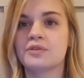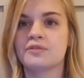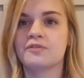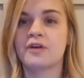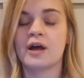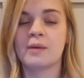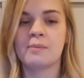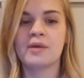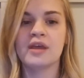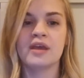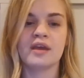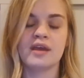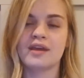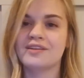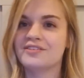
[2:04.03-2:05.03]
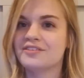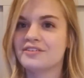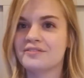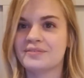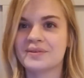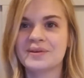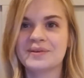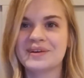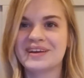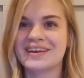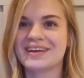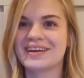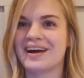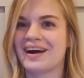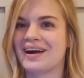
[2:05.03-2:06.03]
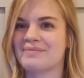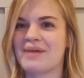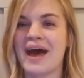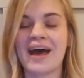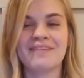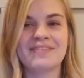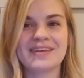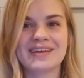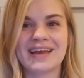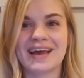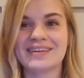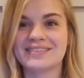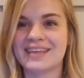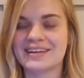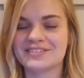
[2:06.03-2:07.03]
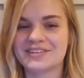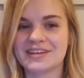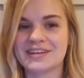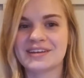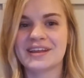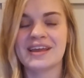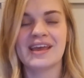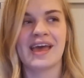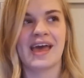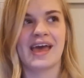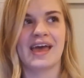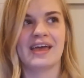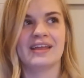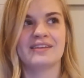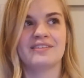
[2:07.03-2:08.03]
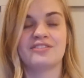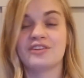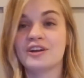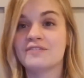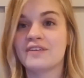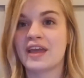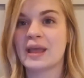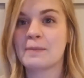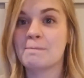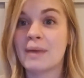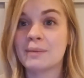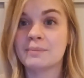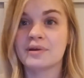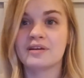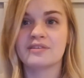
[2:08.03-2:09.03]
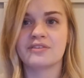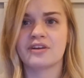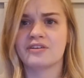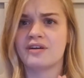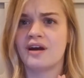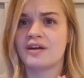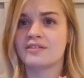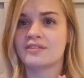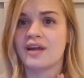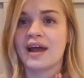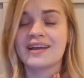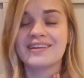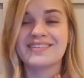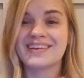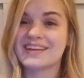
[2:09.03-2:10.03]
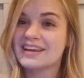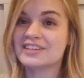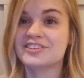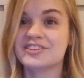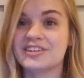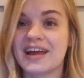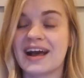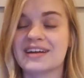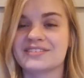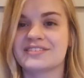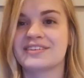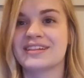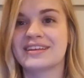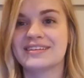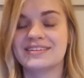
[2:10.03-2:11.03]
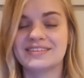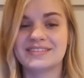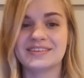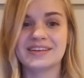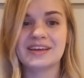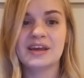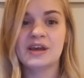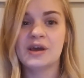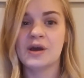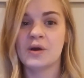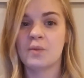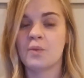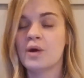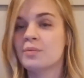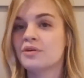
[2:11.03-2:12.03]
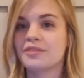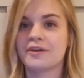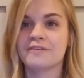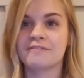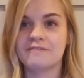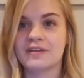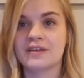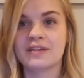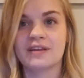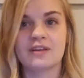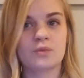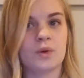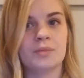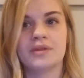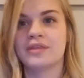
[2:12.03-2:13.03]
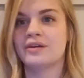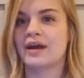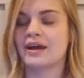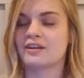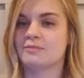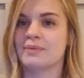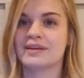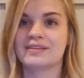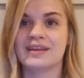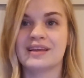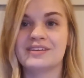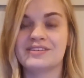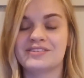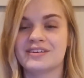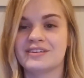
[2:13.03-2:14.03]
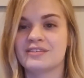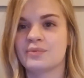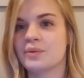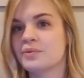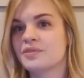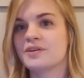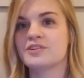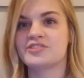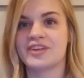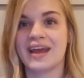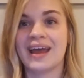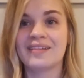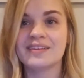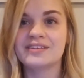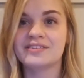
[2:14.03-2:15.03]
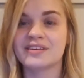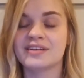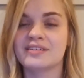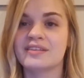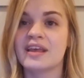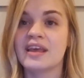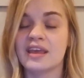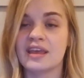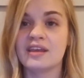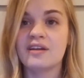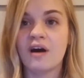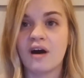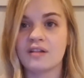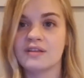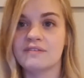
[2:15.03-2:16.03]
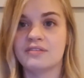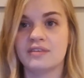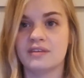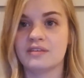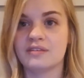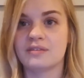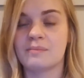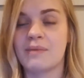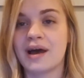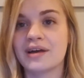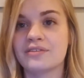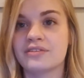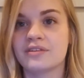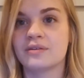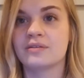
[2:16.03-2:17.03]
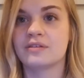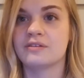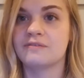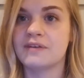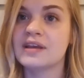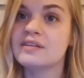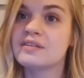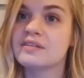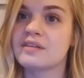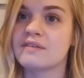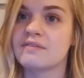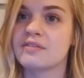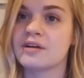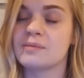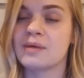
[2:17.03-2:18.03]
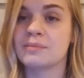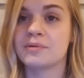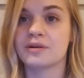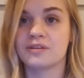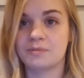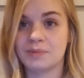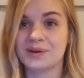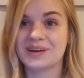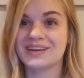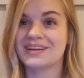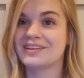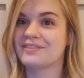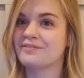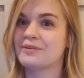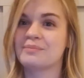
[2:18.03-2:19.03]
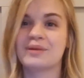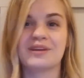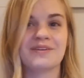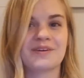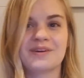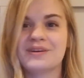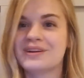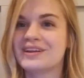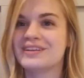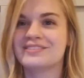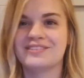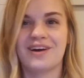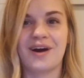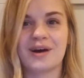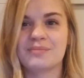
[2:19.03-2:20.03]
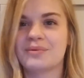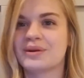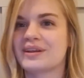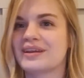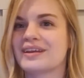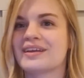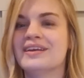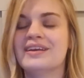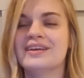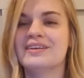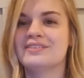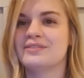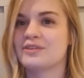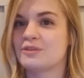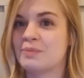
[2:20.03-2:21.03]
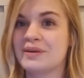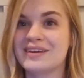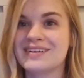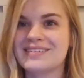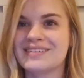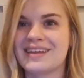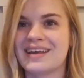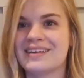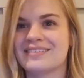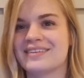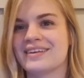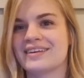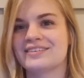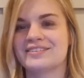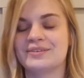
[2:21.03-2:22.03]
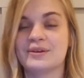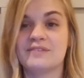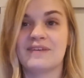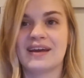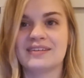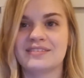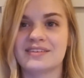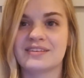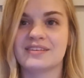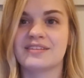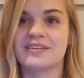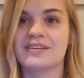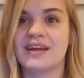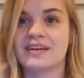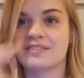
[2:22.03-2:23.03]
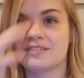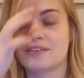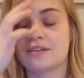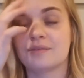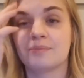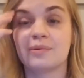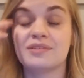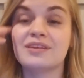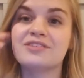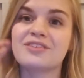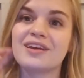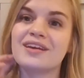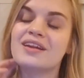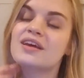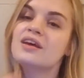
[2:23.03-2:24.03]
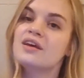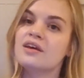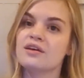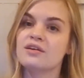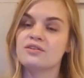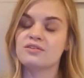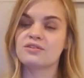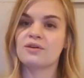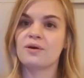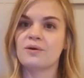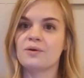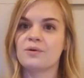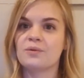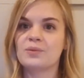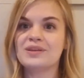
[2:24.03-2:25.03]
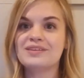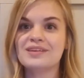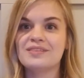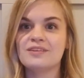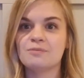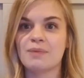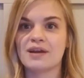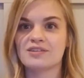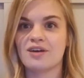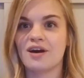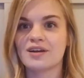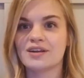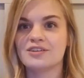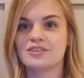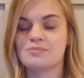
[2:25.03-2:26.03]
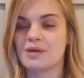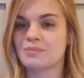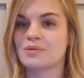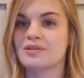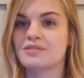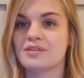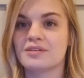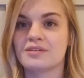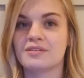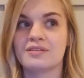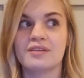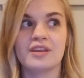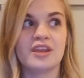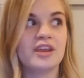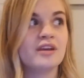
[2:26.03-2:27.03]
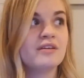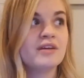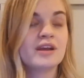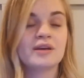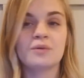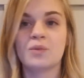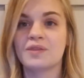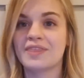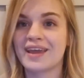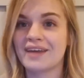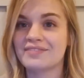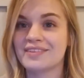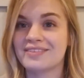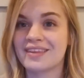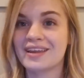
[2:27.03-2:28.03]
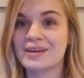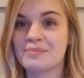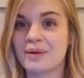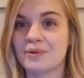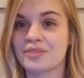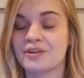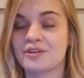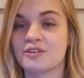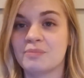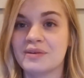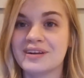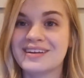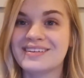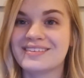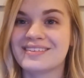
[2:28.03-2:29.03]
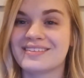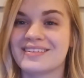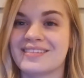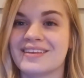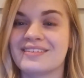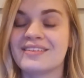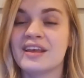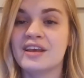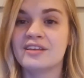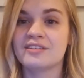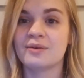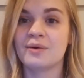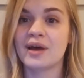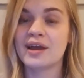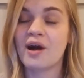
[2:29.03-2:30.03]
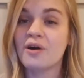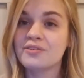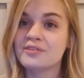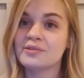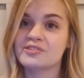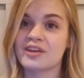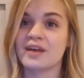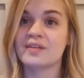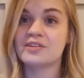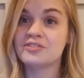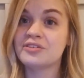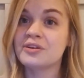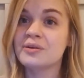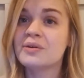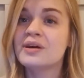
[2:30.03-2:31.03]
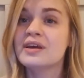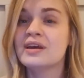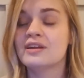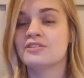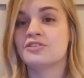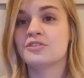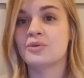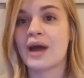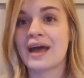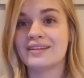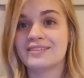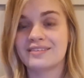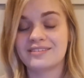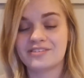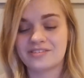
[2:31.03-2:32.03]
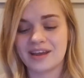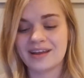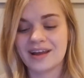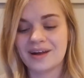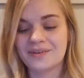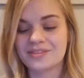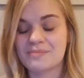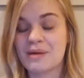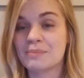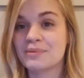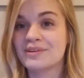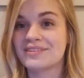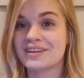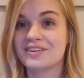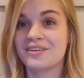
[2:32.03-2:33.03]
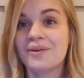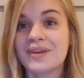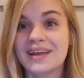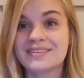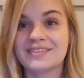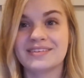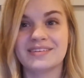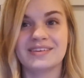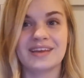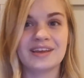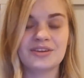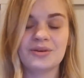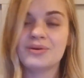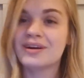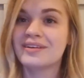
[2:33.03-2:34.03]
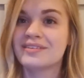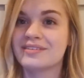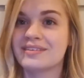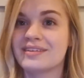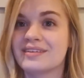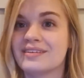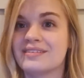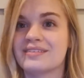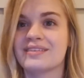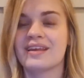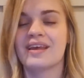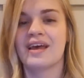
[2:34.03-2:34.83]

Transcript: was from interviewing, um, having a session and surveying members across AIESEC internationally to see what were their feelings, what were their expectations, what were their challenges in all of these milestones and phases of their member experience from being recruited to onboarding to experience in AIESEC to advancing to their next position. So we did this by talking to members and hearing what they have to say about their experiences in this. So I also challenge you to check out the members in your own entity, in your LCs,